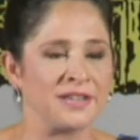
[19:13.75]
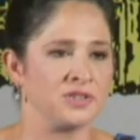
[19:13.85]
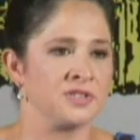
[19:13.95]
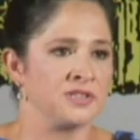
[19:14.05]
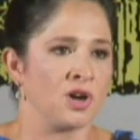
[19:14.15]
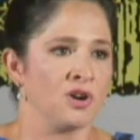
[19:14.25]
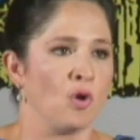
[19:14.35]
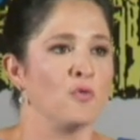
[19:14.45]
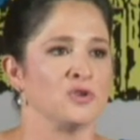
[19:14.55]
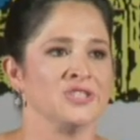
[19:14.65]
I should say, it's hard
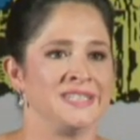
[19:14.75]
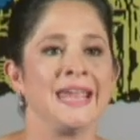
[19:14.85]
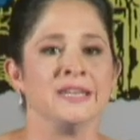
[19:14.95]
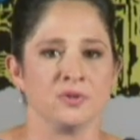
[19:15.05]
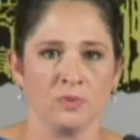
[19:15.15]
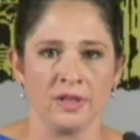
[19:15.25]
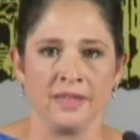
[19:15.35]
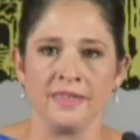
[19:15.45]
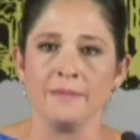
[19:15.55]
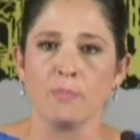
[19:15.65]
to overstate,
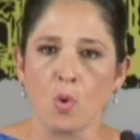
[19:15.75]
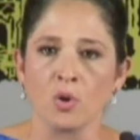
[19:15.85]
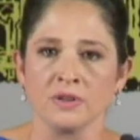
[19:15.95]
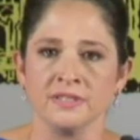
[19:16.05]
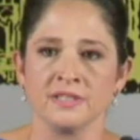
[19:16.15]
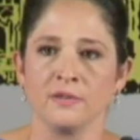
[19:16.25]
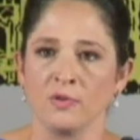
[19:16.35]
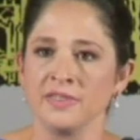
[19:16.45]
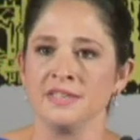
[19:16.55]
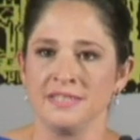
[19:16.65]
really, the importance of
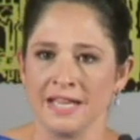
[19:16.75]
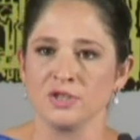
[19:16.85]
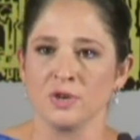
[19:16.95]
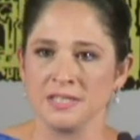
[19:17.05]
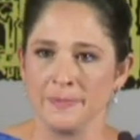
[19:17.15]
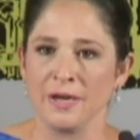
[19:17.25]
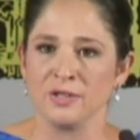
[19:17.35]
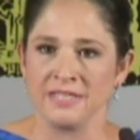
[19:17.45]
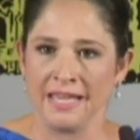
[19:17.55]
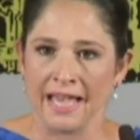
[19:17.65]
what the Debt
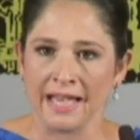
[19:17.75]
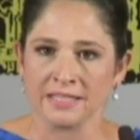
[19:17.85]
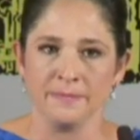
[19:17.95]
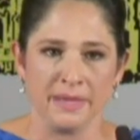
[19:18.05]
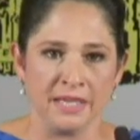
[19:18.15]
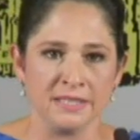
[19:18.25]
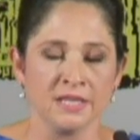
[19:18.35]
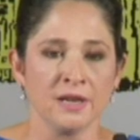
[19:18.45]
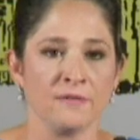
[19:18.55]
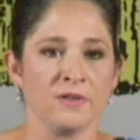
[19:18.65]
Transparency Act
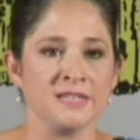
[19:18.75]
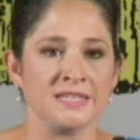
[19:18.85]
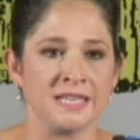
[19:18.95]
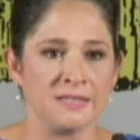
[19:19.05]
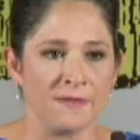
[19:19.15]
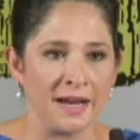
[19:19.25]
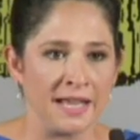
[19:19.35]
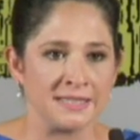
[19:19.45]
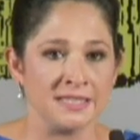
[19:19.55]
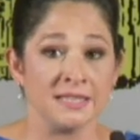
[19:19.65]
means for the state's
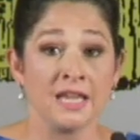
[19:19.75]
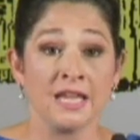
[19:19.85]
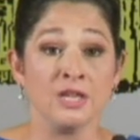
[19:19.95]
finances.